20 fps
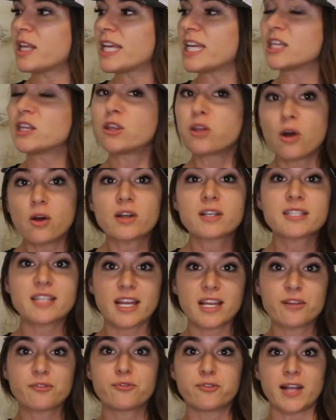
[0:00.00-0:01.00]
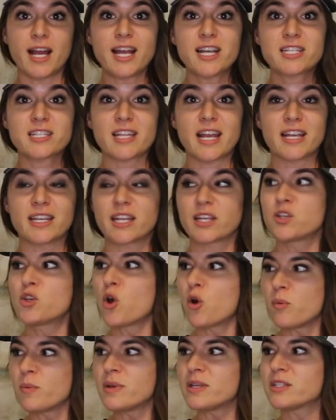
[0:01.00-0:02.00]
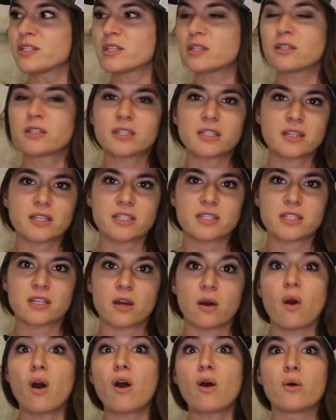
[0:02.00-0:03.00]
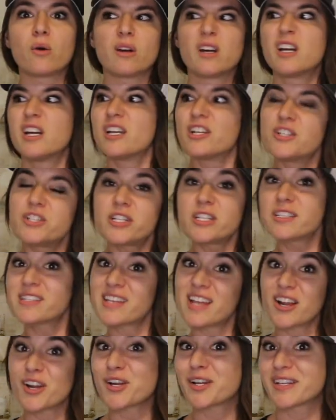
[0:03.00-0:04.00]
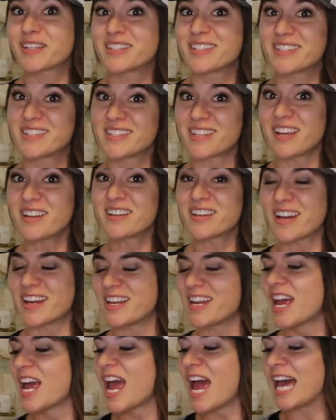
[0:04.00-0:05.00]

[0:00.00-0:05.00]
It looks like a flashlight. Like nobody's gonna look at this and go, oh, she's carrying a stun gun.